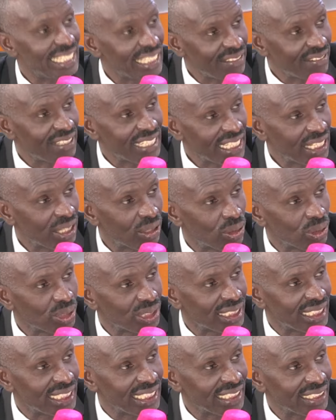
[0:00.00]
even the
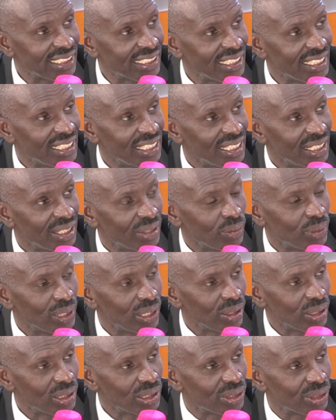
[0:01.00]
costings will
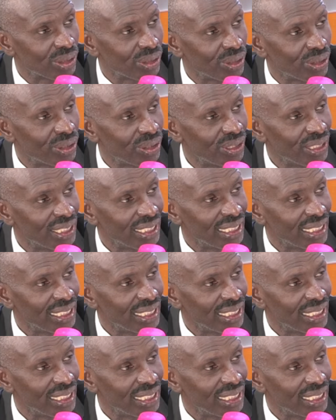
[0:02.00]
also